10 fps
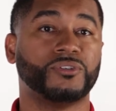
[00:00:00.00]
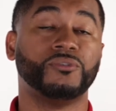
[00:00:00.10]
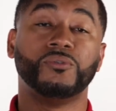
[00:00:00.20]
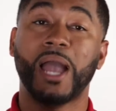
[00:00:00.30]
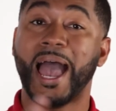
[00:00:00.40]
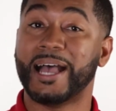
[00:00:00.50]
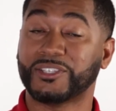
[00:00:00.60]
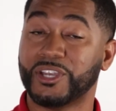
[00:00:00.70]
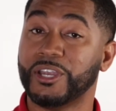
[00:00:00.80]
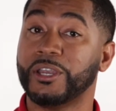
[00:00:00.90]
to
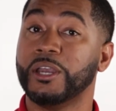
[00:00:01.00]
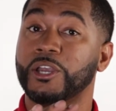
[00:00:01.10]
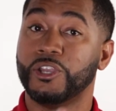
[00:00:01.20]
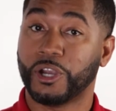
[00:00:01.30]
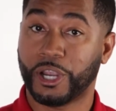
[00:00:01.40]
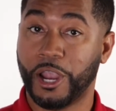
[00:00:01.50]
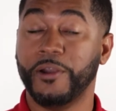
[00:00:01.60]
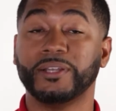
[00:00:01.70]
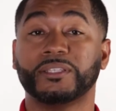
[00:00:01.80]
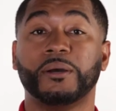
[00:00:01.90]
asking your
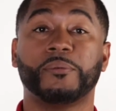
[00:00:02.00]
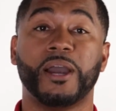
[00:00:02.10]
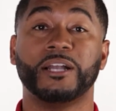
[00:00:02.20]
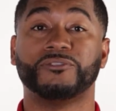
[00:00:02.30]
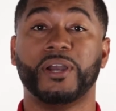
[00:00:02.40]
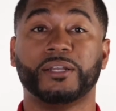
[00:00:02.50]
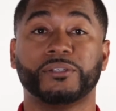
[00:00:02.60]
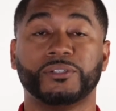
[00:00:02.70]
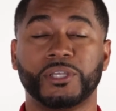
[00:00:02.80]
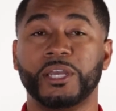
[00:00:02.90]
current
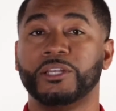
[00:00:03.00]
subcontractors